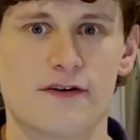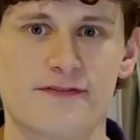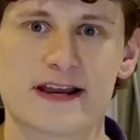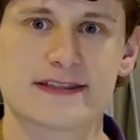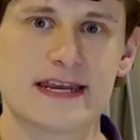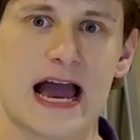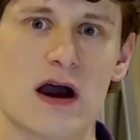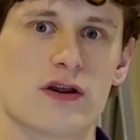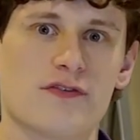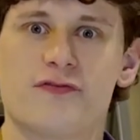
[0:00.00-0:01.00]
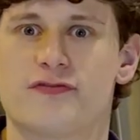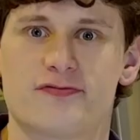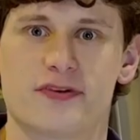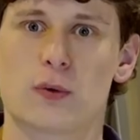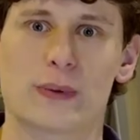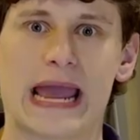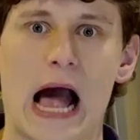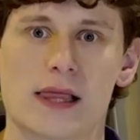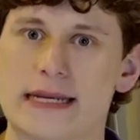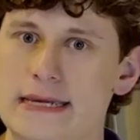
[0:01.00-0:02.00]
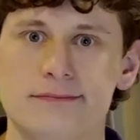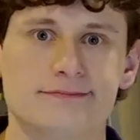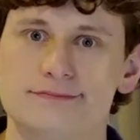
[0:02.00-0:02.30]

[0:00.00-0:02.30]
affected out of reality